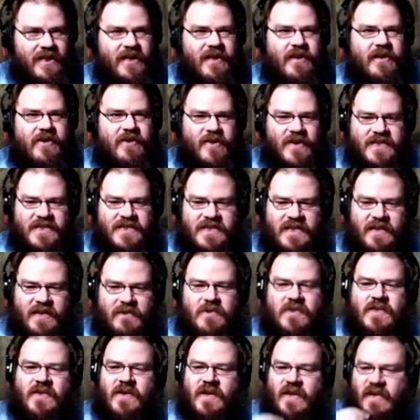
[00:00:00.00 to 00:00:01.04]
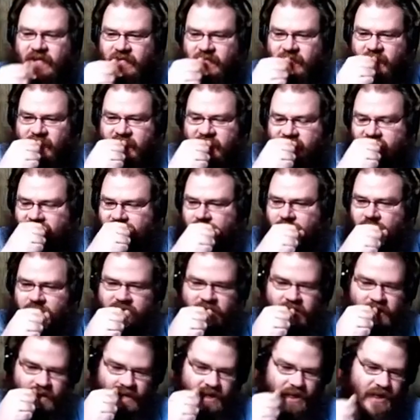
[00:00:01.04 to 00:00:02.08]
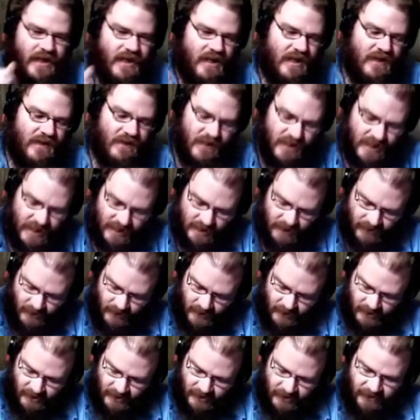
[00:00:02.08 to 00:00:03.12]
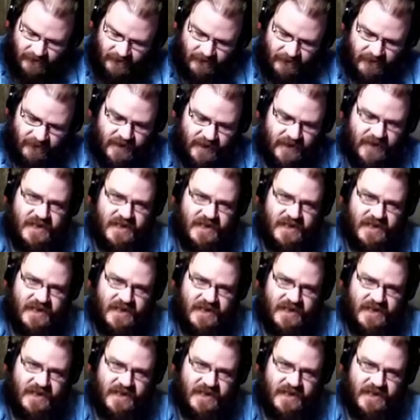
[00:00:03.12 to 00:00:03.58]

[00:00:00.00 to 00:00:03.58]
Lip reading: I know these games are not for everyone. They are very